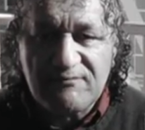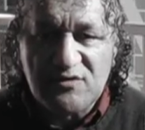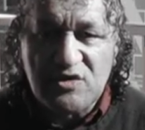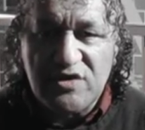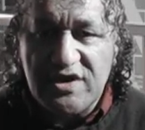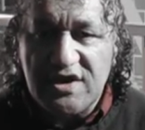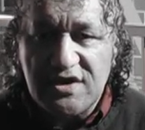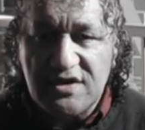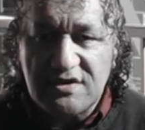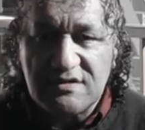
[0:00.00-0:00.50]

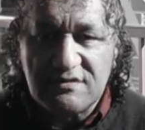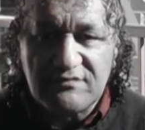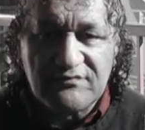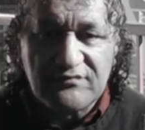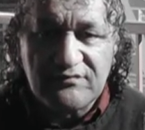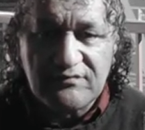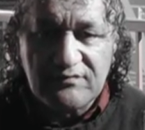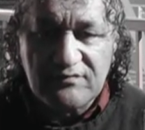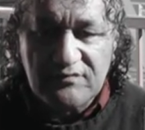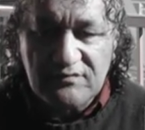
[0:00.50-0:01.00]
Queen
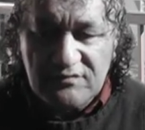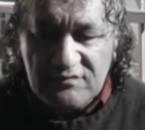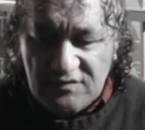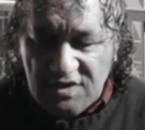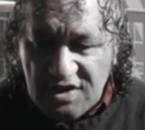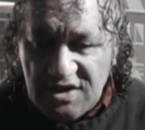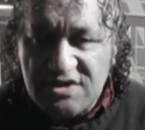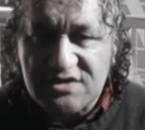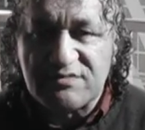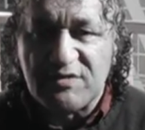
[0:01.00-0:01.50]

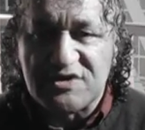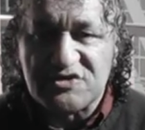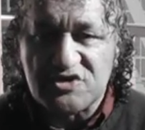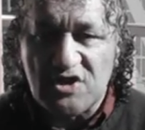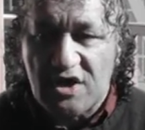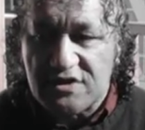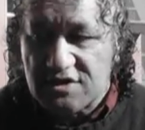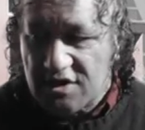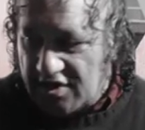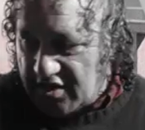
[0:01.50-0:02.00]
Elizabeth's
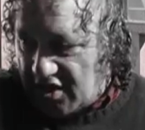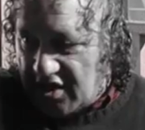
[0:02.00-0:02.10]
side,